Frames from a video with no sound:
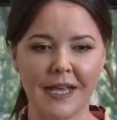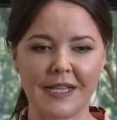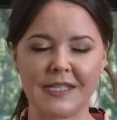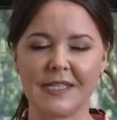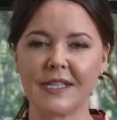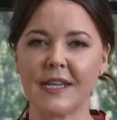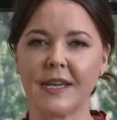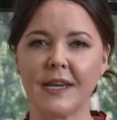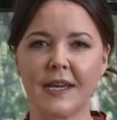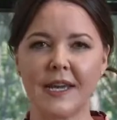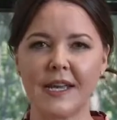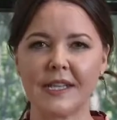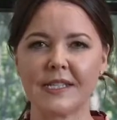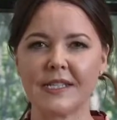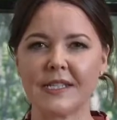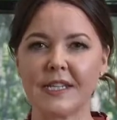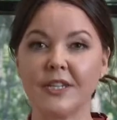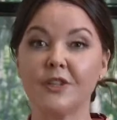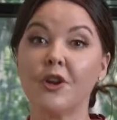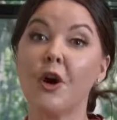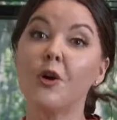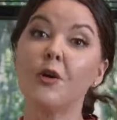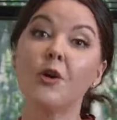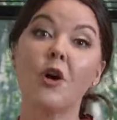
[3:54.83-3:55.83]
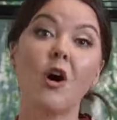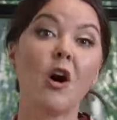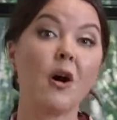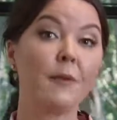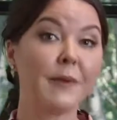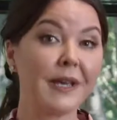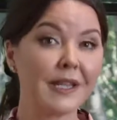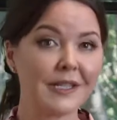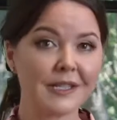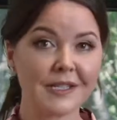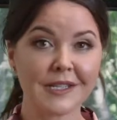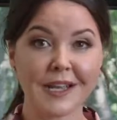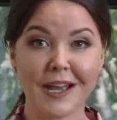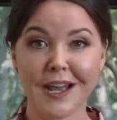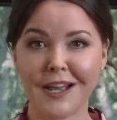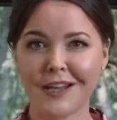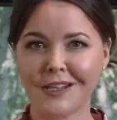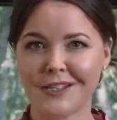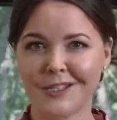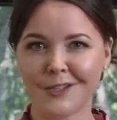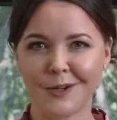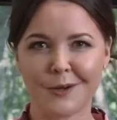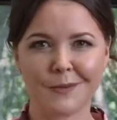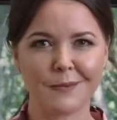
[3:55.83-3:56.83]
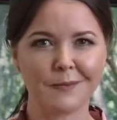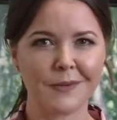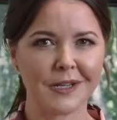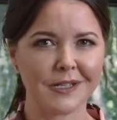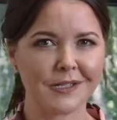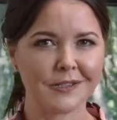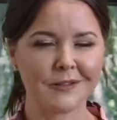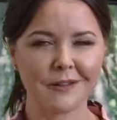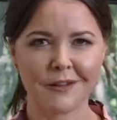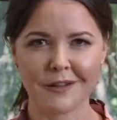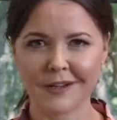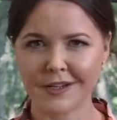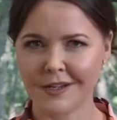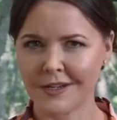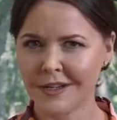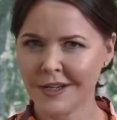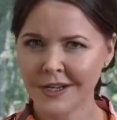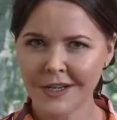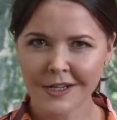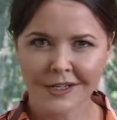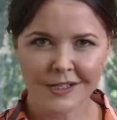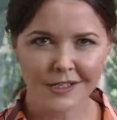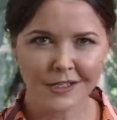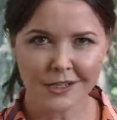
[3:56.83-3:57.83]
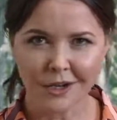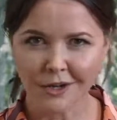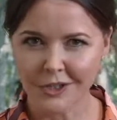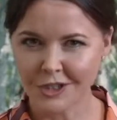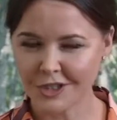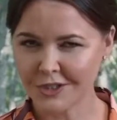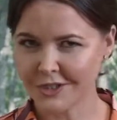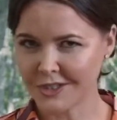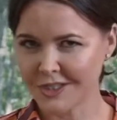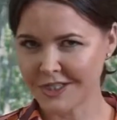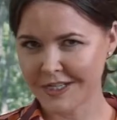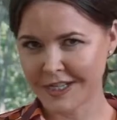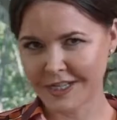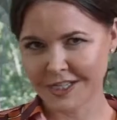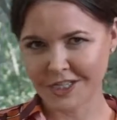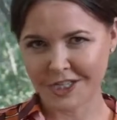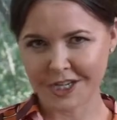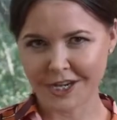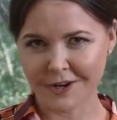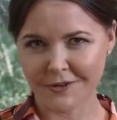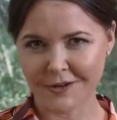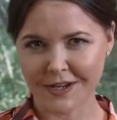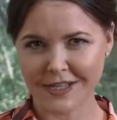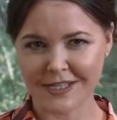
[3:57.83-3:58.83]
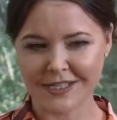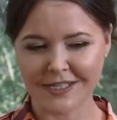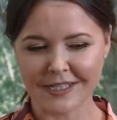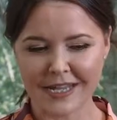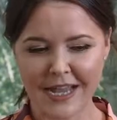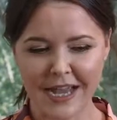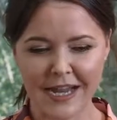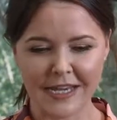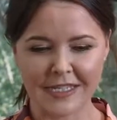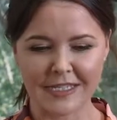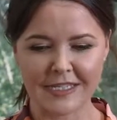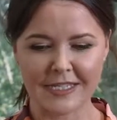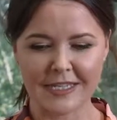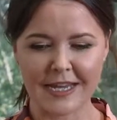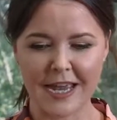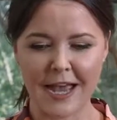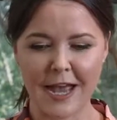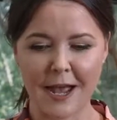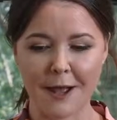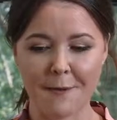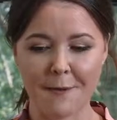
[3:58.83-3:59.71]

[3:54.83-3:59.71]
It's a no comment site, so it's not a social sharing site.